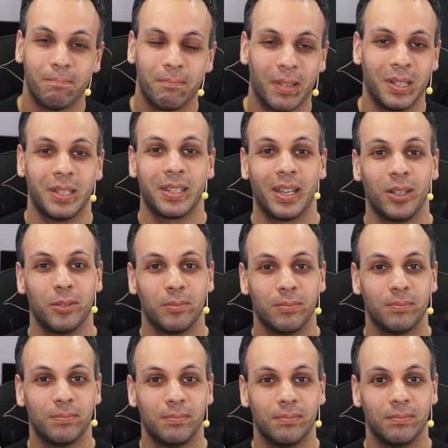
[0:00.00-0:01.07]
Can you tell?
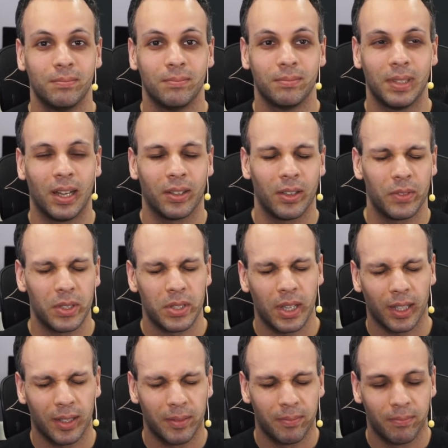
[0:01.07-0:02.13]
I'll give you a
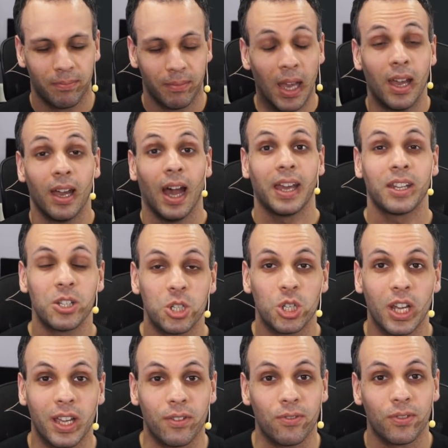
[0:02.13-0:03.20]
second. I didn't
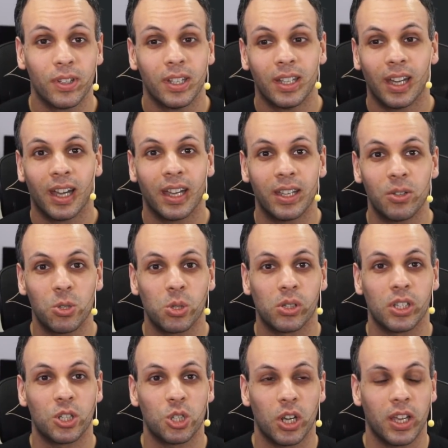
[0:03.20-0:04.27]
shave. I
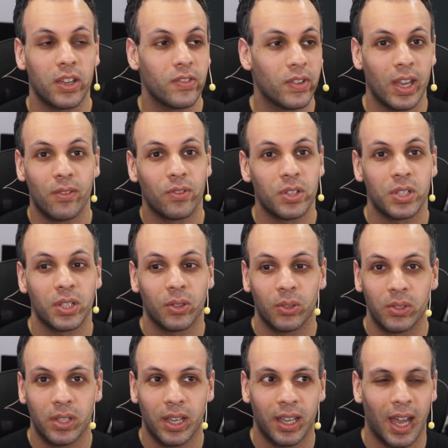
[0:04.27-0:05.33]
usually shave every single
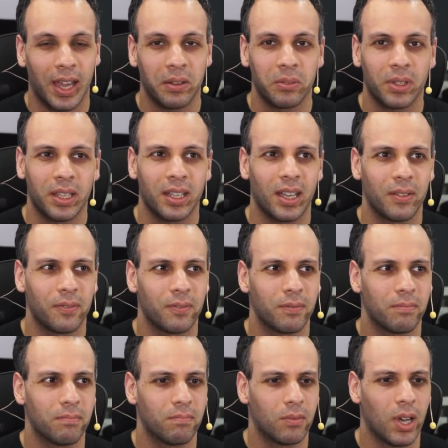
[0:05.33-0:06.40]
day. I don't think I've
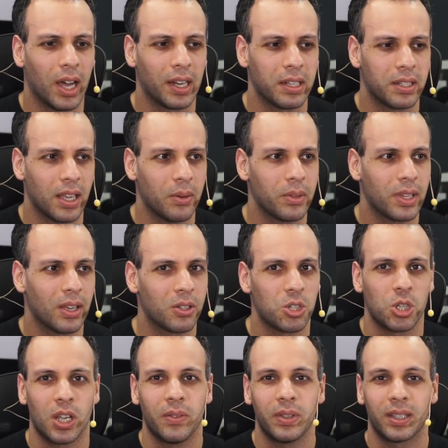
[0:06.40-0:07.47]
gone a day without
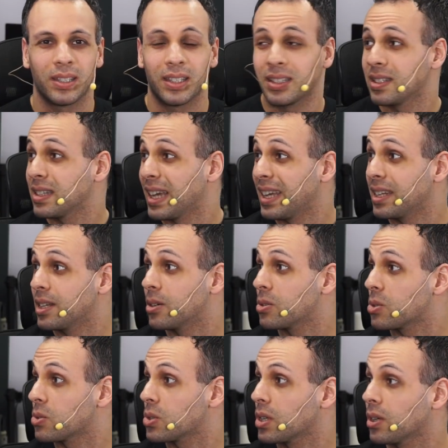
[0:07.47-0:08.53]
shaving in like 10
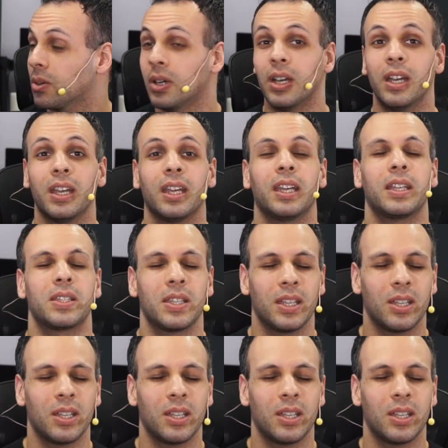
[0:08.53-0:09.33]
years or so. It's